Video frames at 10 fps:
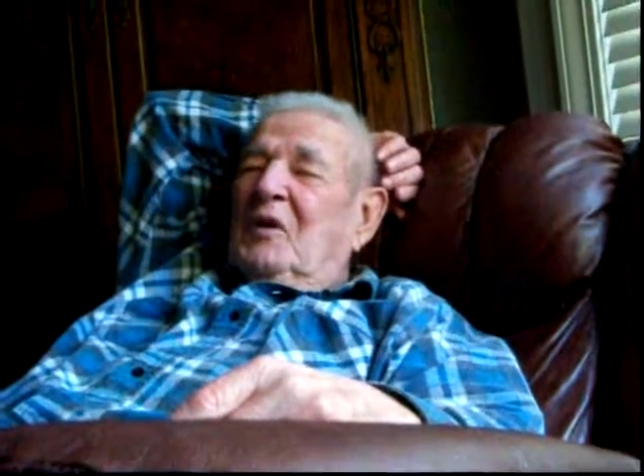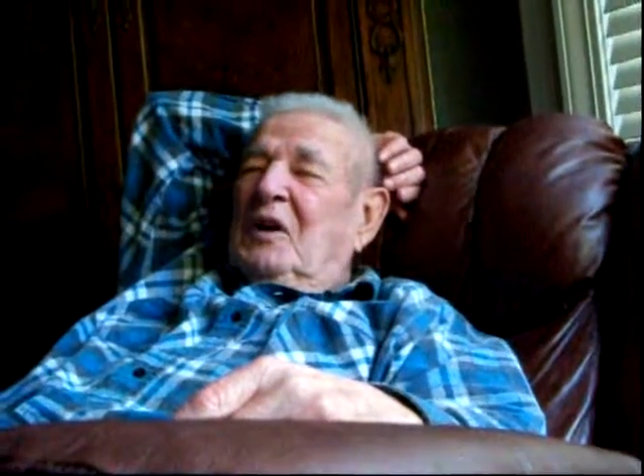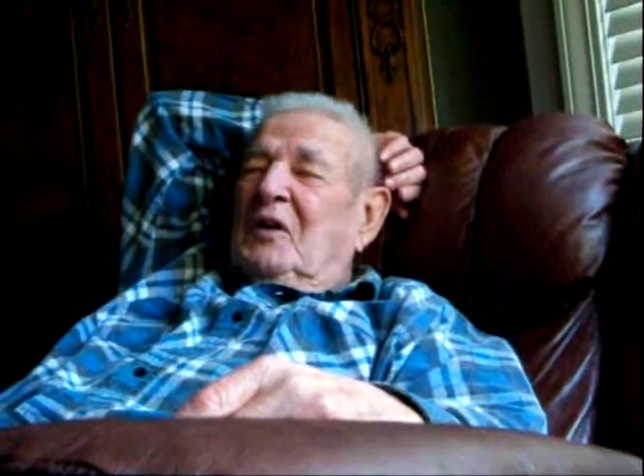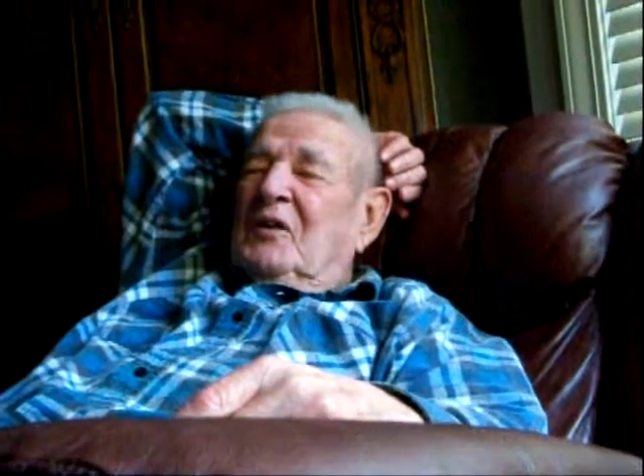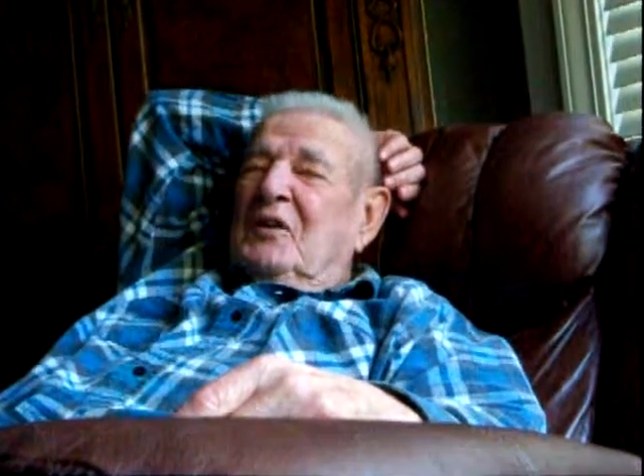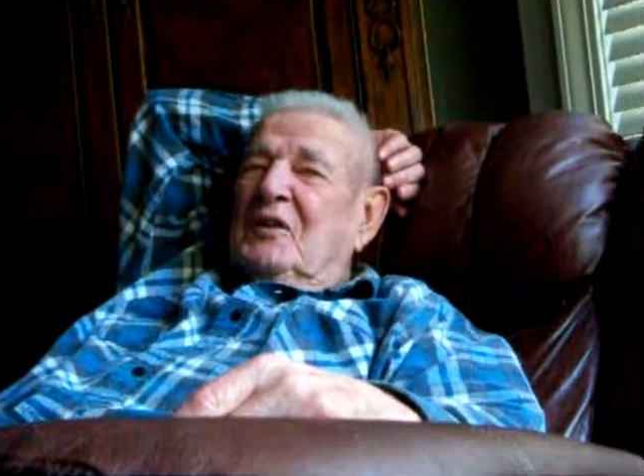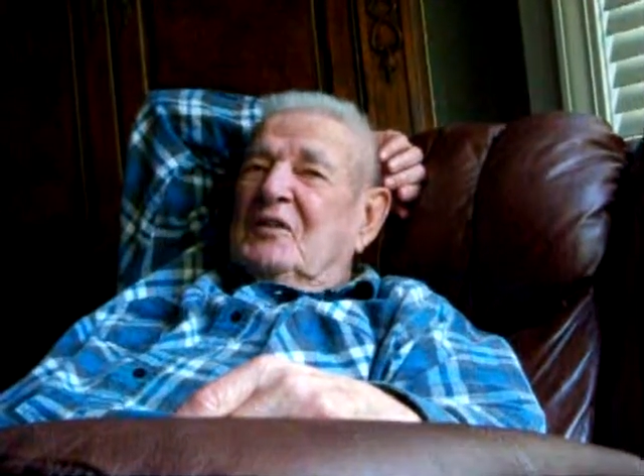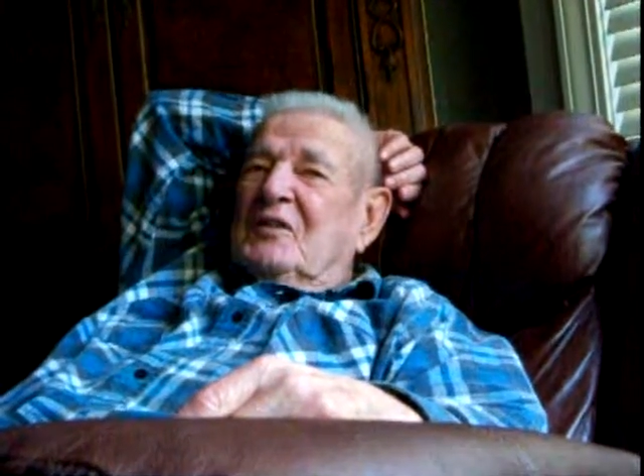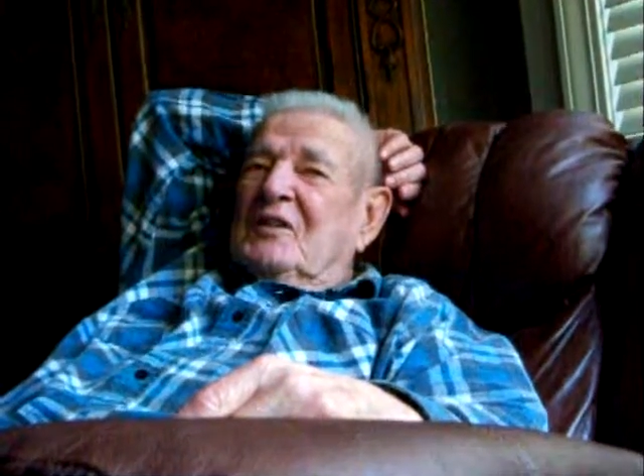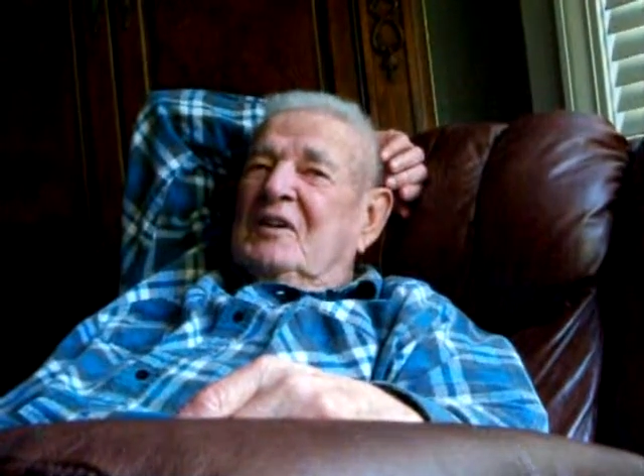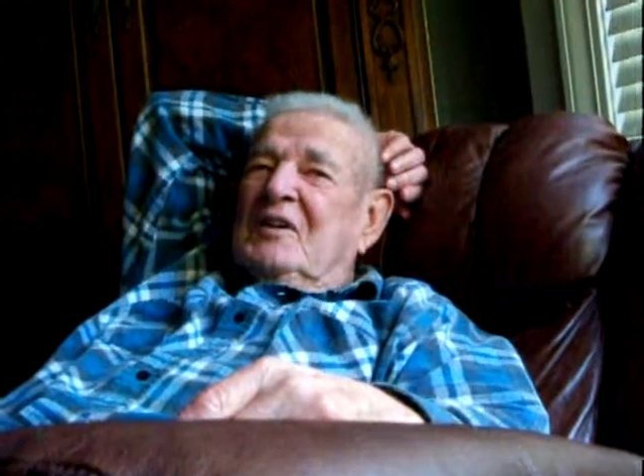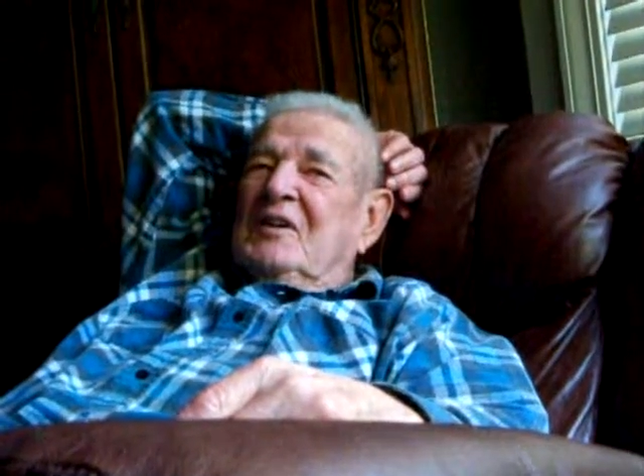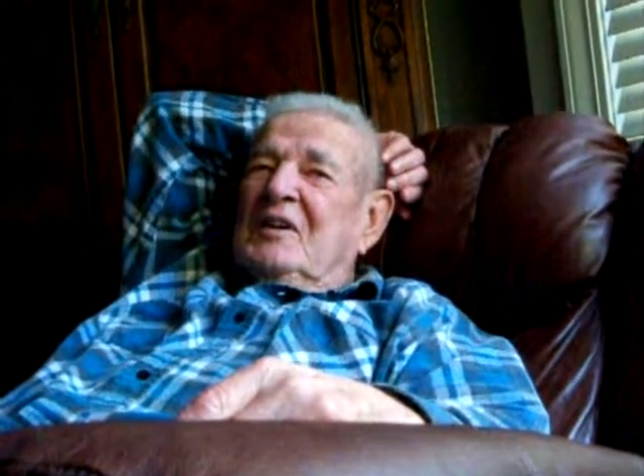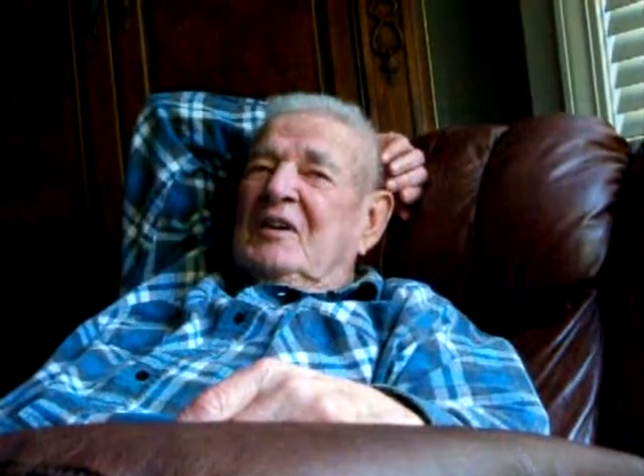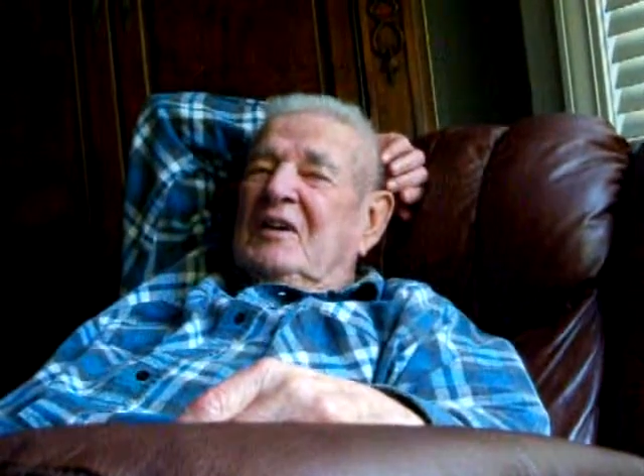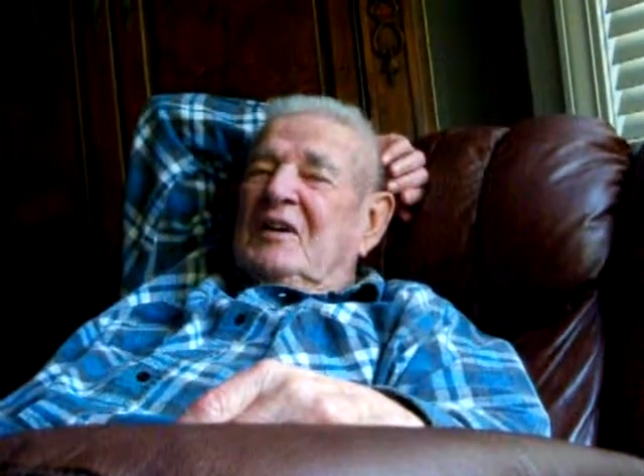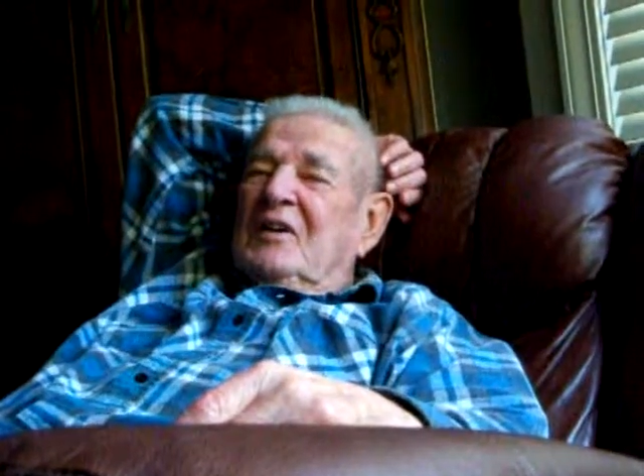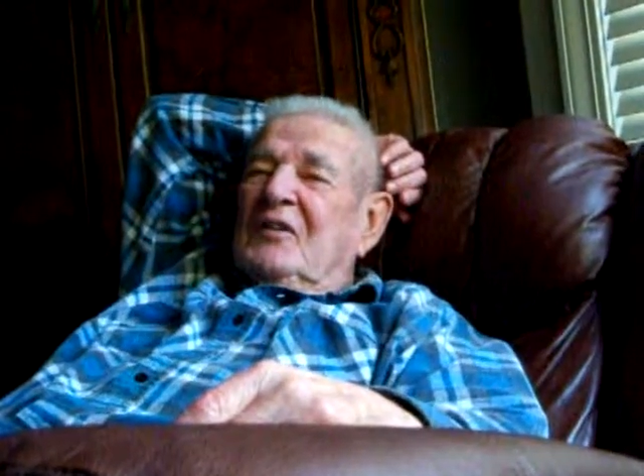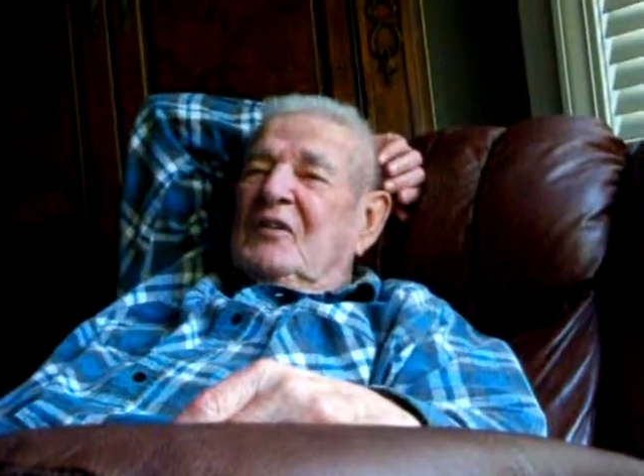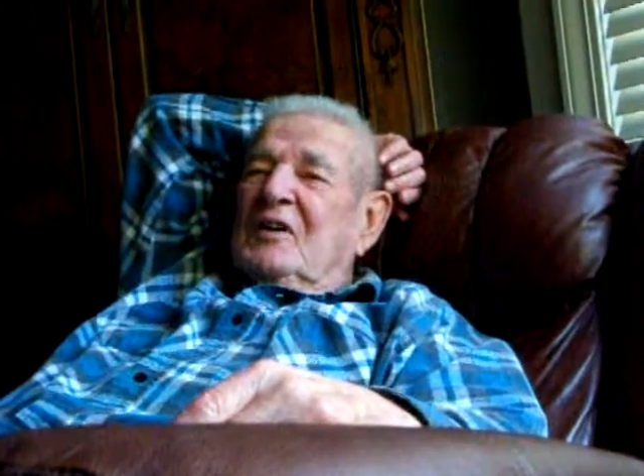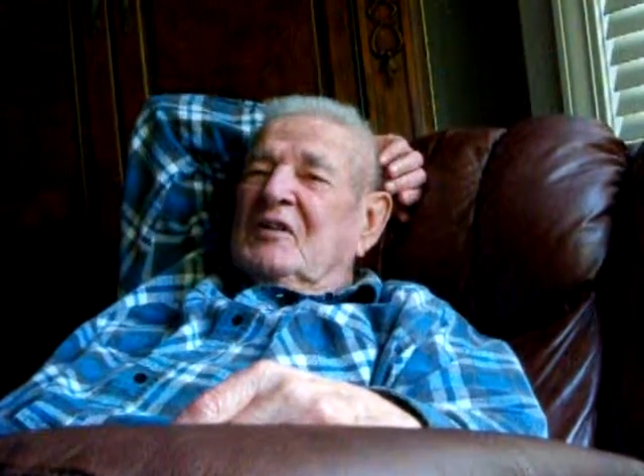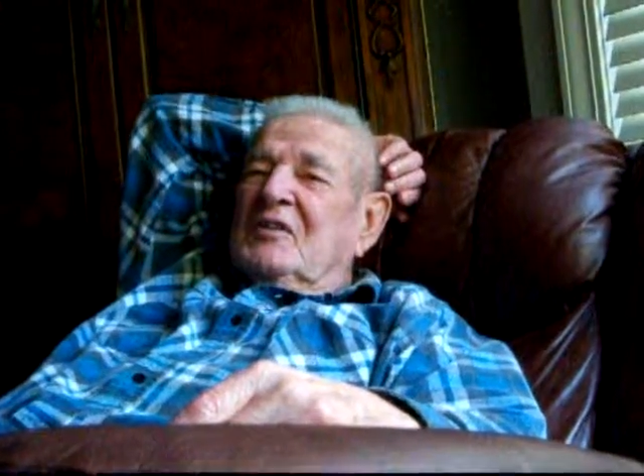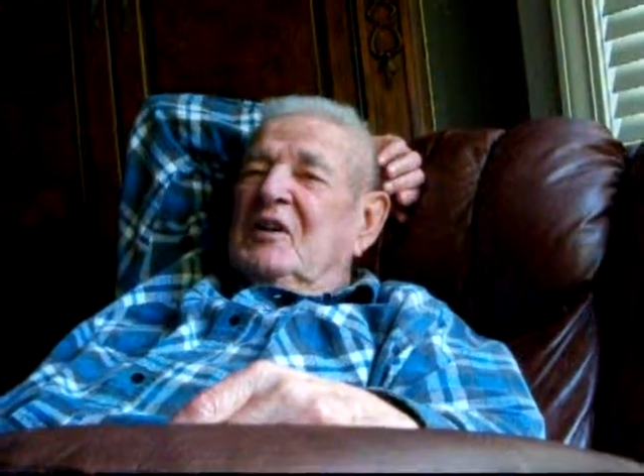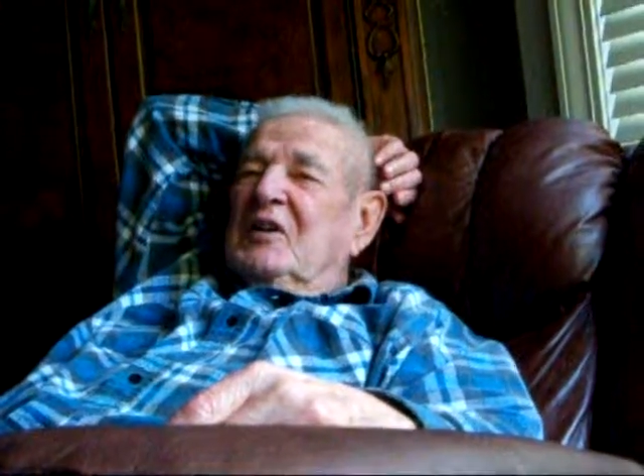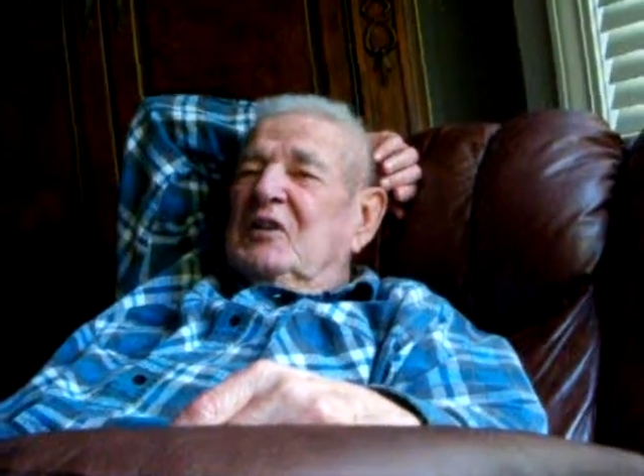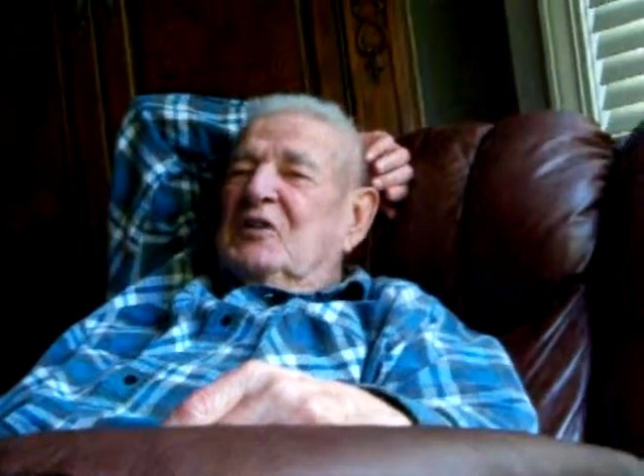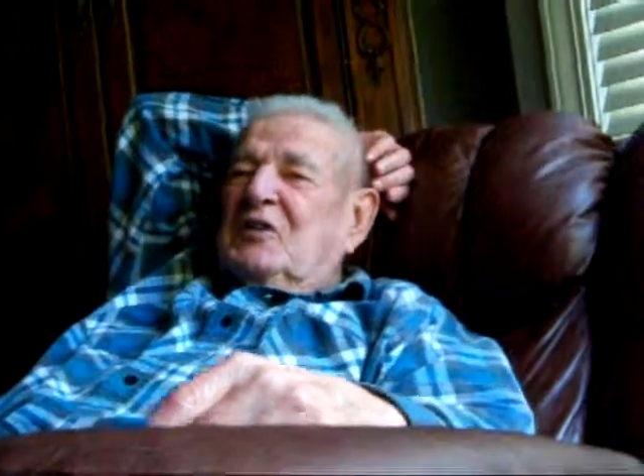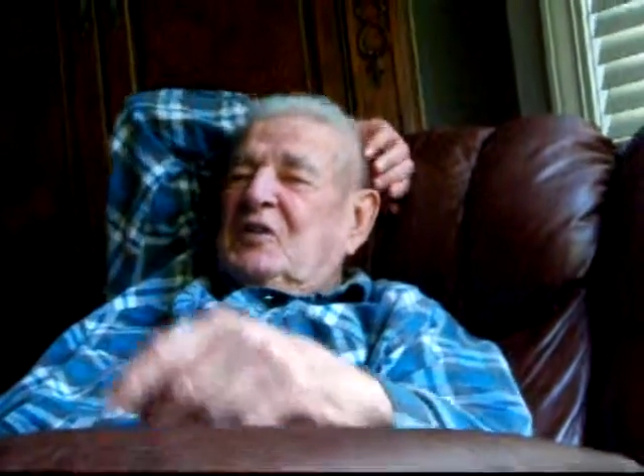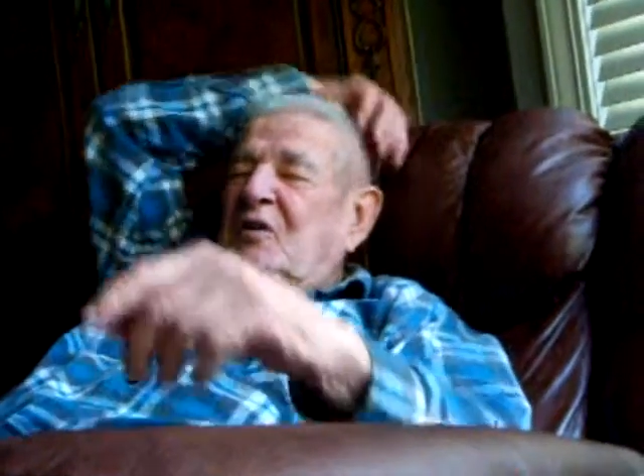Oh, hell yes. Hell yes. And then he